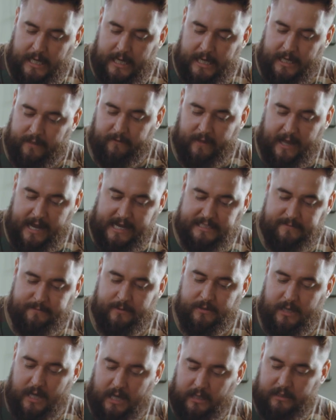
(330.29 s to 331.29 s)
And last
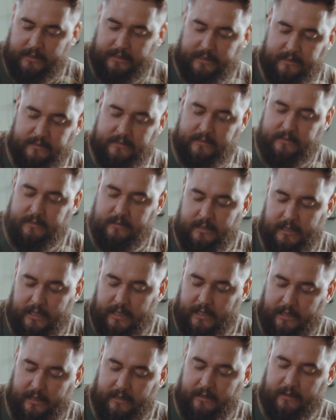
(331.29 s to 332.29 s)
but not least,
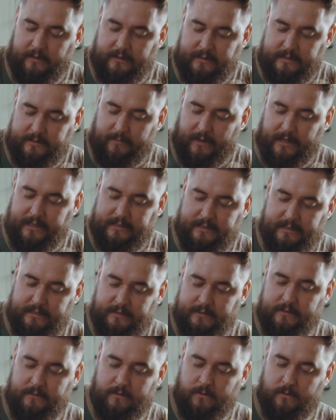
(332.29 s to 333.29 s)
in the
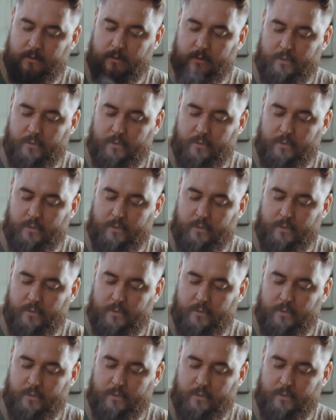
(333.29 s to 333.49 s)
spices,